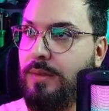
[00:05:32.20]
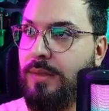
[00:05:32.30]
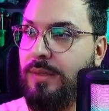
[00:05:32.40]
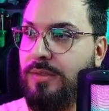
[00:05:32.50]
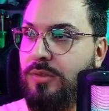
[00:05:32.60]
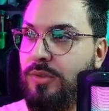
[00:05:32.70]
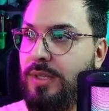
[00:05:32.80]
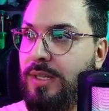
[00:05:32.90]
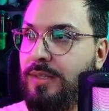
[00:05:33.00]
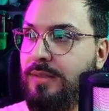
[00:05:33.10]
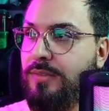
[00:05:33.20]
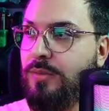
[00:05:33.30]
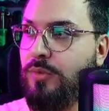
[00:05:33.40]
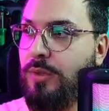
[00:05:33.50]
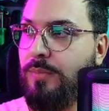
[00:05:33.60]
It's created. It
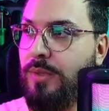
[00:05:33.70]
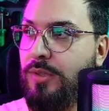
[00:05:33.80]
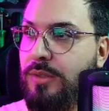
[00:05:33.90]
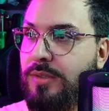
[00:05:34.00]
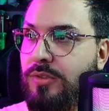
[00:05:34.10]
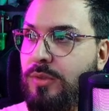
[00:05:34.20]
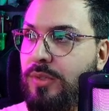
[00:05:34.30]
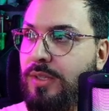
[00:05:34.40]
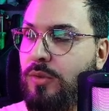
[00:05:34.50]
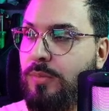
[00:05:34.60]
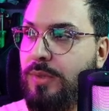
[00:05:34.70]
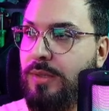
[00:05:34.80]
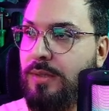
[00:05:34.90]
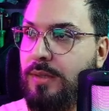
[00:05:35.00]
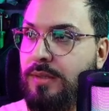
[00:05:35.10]
will appear. It's already open.
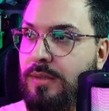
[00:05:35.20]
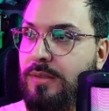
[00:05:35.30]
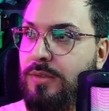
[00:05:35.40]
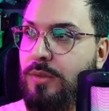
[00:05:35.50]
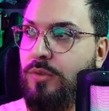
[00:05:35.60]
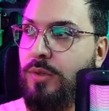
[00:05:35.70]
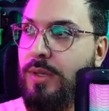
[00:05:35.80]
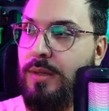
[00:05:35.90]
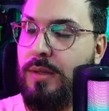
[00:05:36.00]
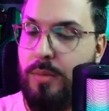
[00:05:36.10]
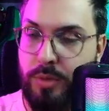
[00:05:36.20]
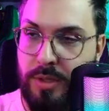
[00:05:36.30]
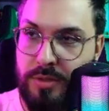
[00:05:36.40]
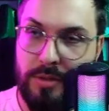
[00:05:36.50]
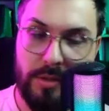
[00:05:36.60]
So, all right, it will
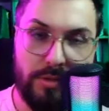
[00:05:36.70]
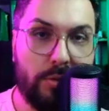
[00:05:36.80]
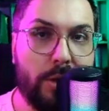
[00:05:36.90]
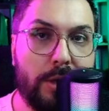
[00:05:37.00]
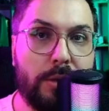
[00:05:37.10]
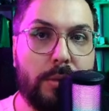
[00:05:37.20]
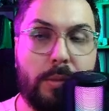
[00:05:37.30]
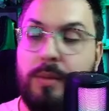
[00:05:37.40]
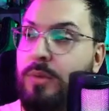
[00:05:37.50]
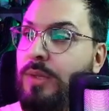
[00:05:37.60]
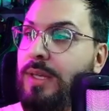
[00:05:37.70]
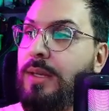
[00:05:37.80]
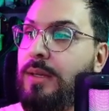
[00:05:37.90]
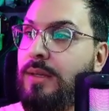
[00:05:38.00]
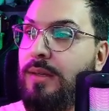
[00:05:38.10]
enter this screen. Okay.
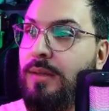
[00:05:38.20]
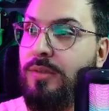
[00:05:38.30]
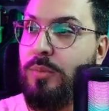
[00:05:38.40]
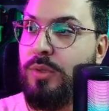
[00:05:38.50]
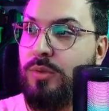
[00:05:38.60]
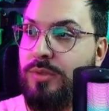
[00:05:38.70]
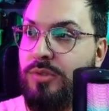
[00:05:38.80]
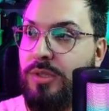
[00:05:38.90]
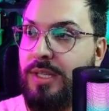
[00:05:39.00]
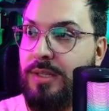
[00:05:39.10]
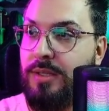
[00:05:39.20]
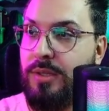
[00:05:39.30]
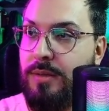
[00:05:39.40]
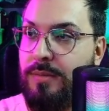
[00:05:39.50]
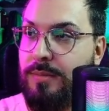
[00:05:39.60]
So we're going to click here.